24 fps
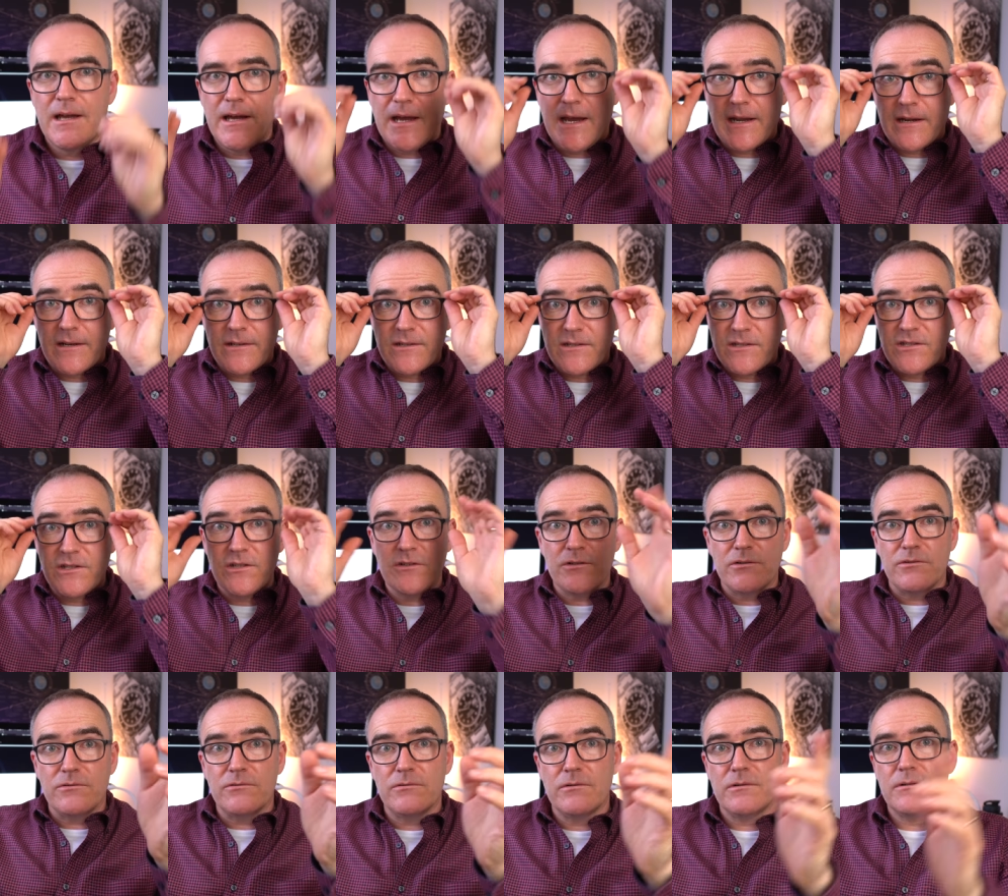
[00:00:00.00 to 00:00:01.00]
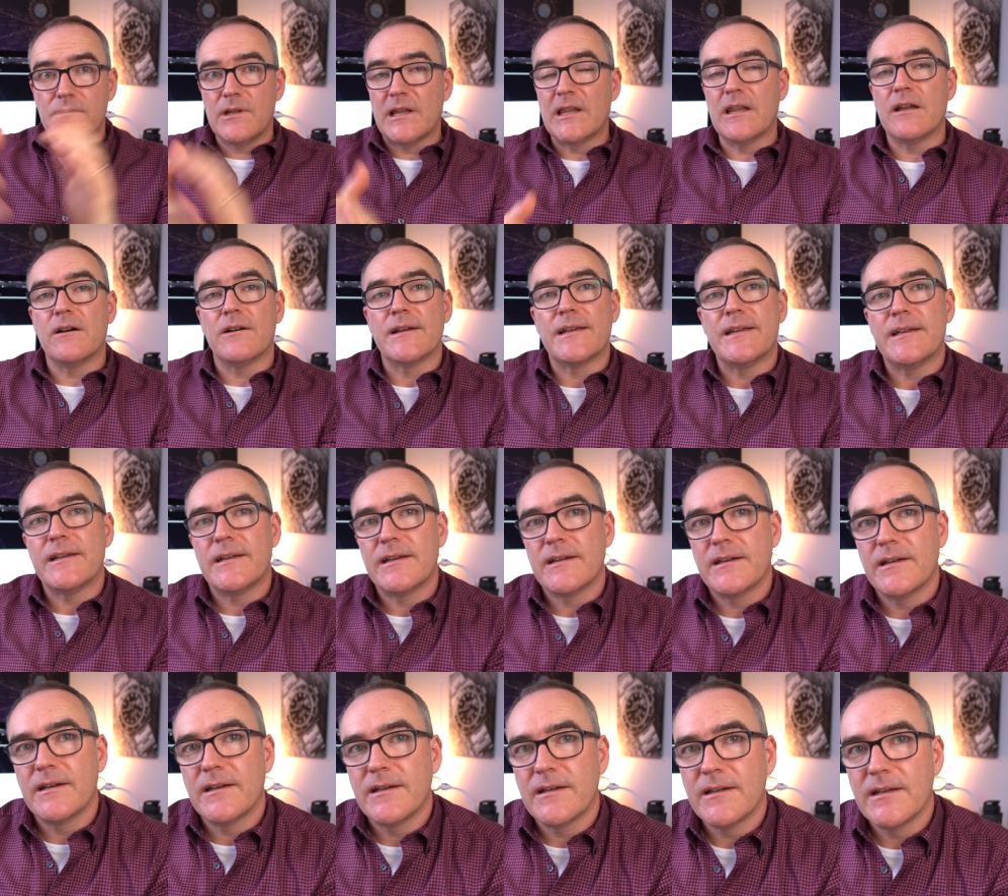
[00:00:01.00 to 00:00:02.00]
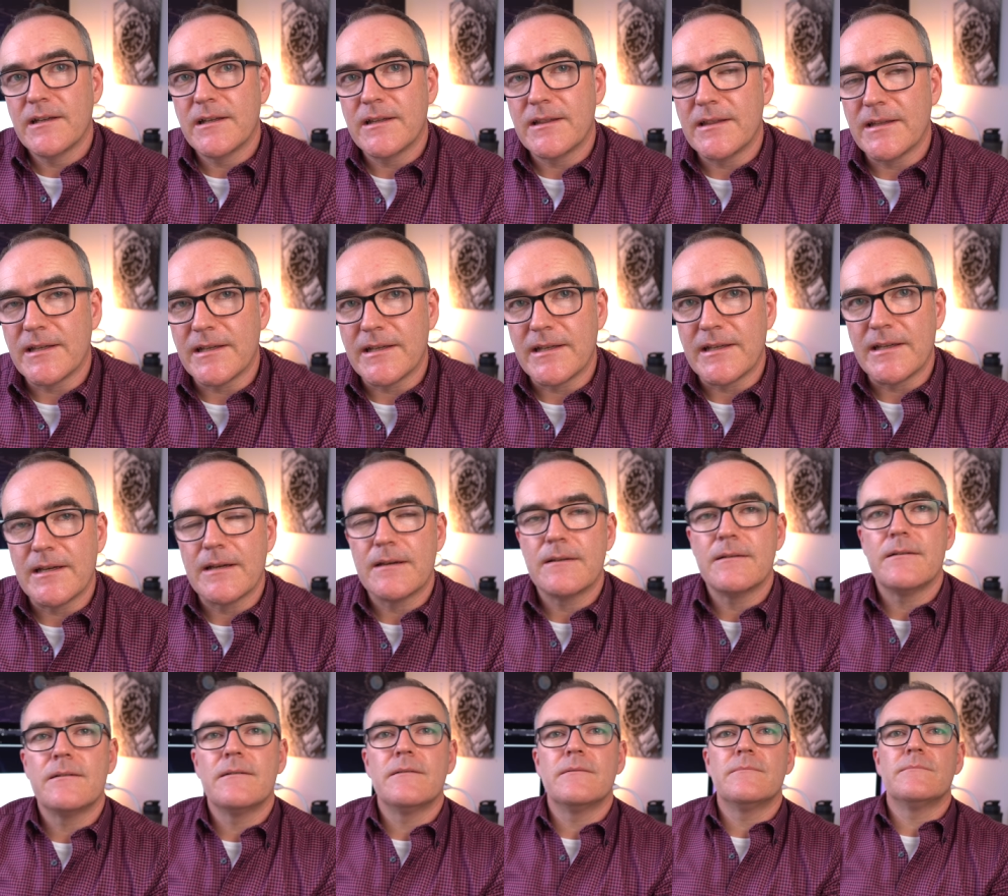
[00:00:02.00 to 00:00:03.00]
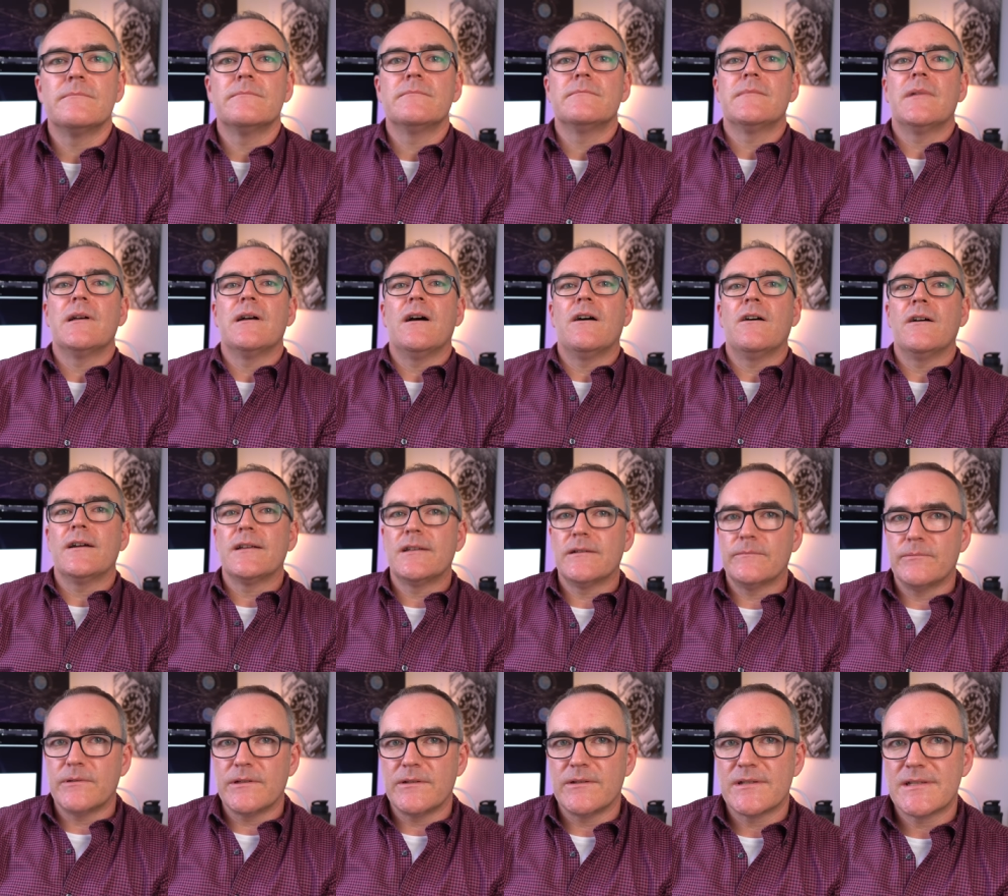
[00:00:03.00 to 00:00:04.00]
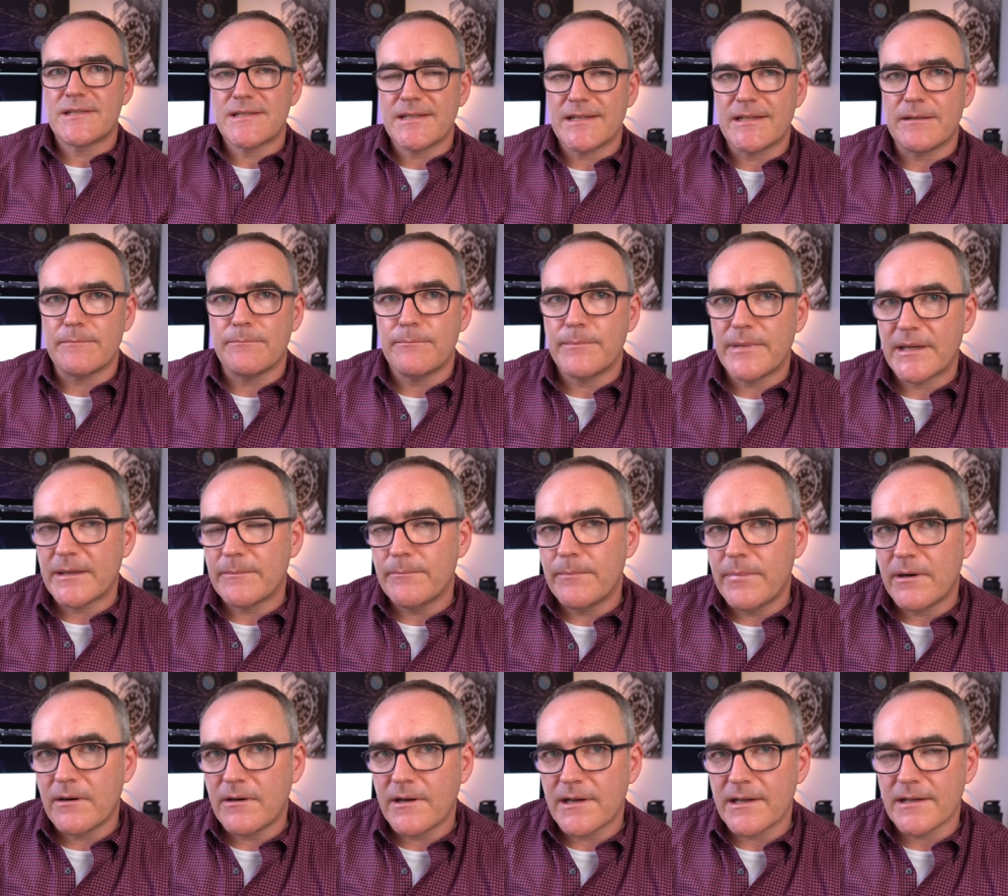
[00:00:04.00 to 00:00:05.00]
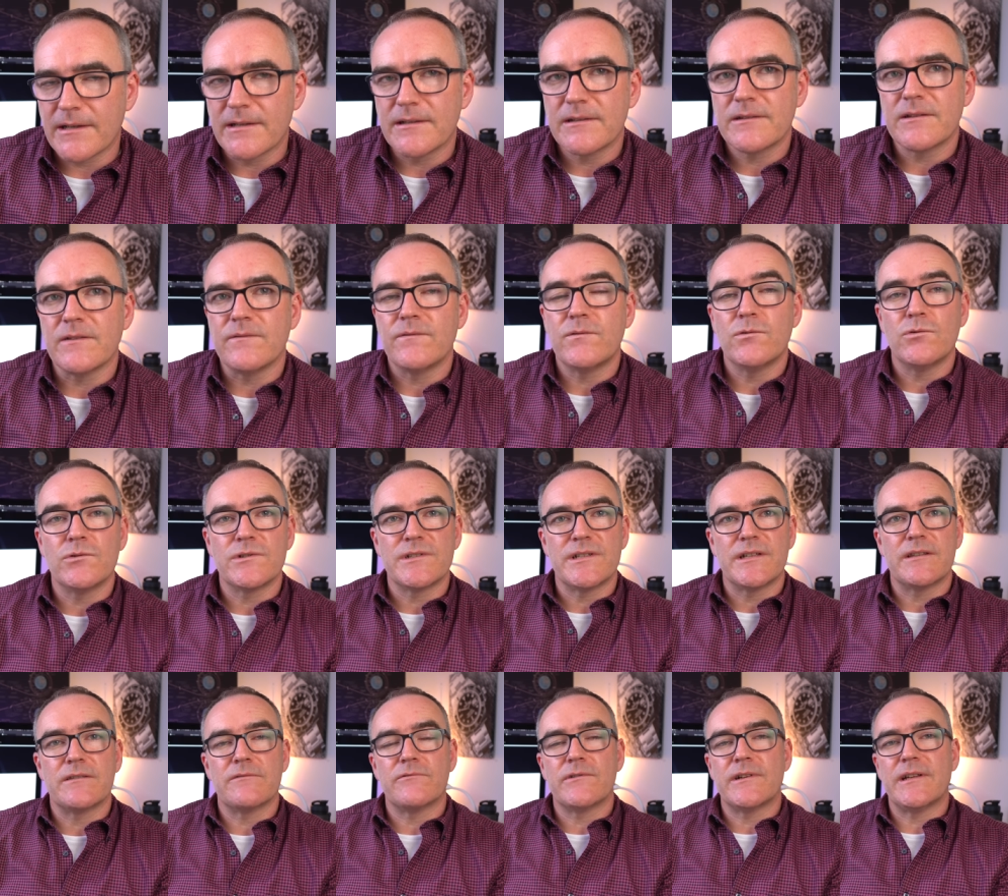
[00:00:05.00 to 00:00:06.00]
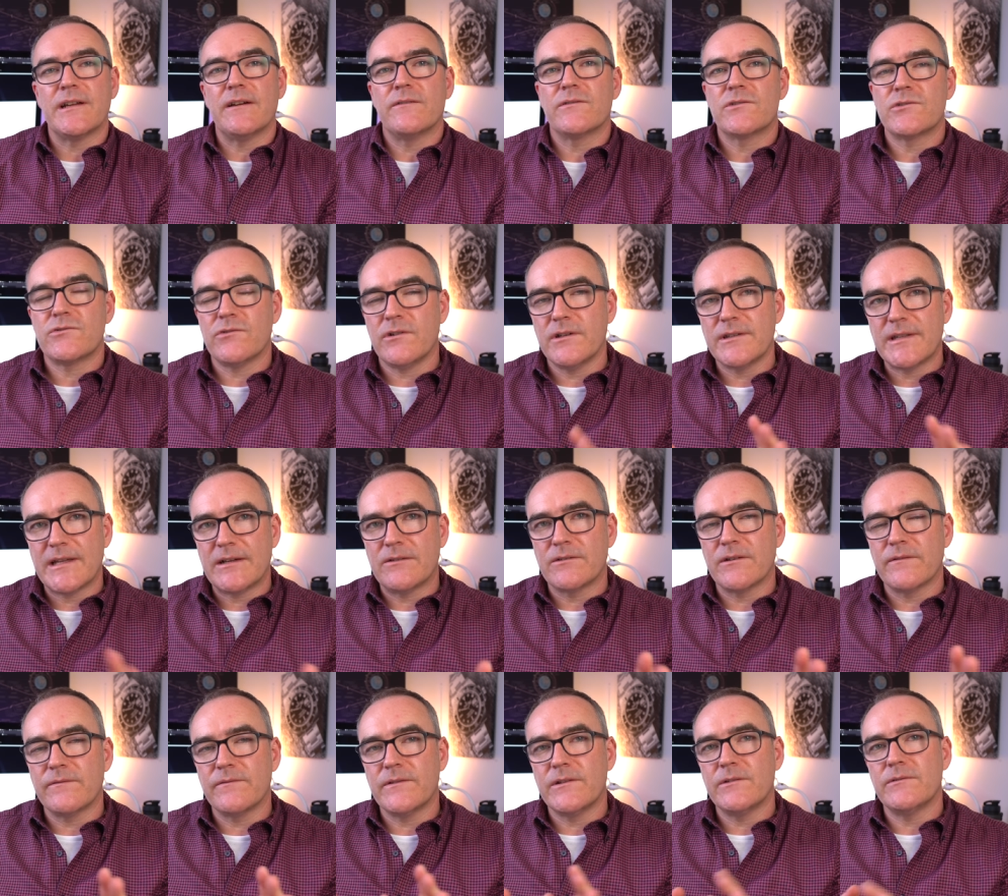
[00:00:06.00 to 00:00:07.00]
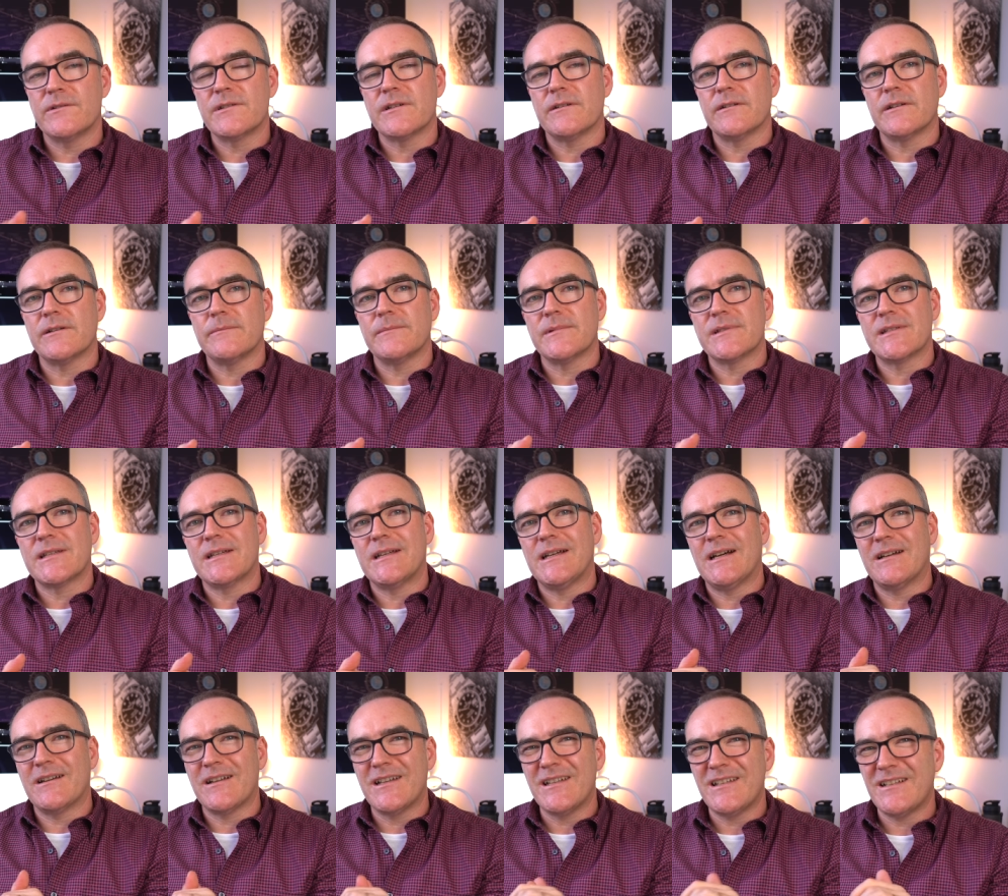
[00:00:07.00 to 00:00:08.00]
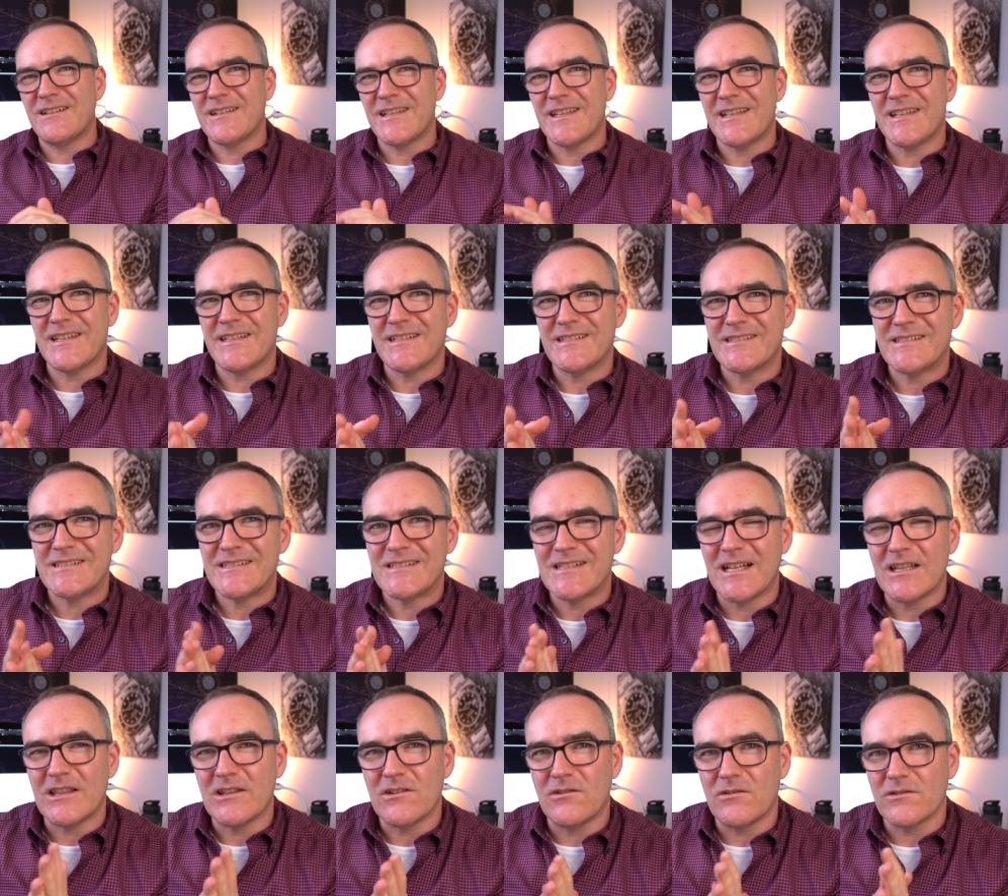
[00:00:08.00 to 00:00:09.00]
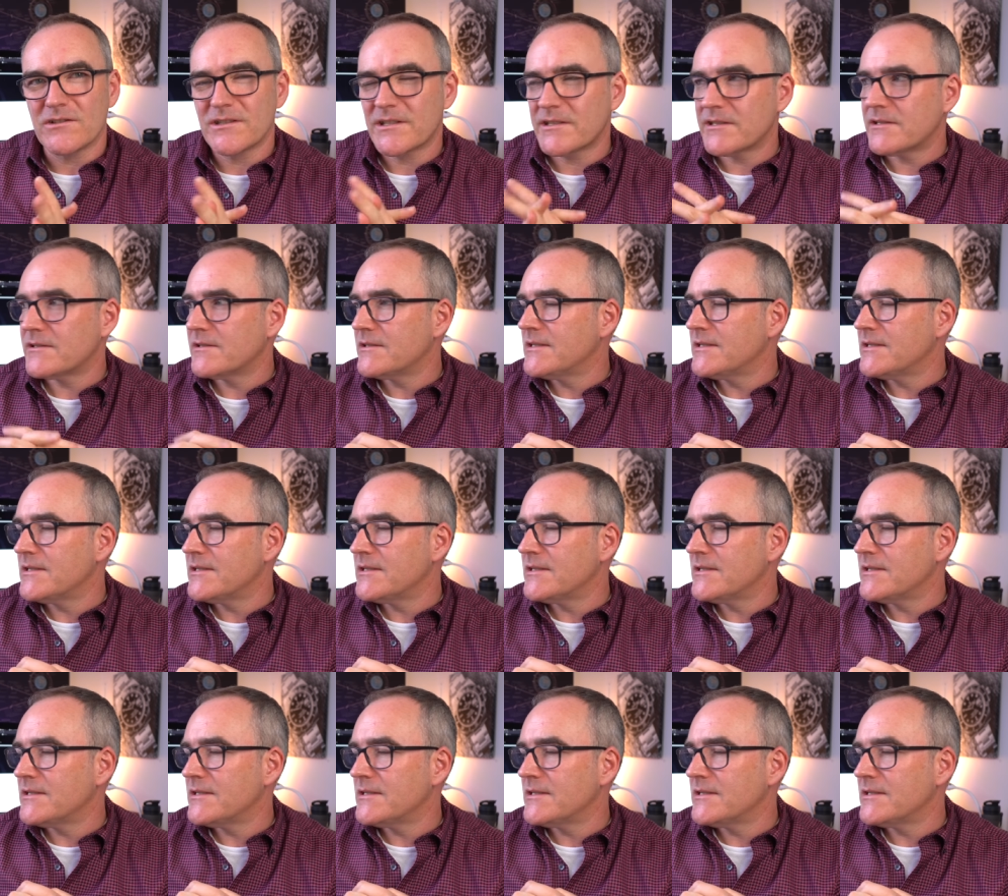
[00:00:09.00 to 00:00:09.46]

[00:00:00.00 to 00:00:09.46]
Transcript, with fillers: And I do like the IWC Big Pilot, the 43. I've tried that one a few times. I like it a lot.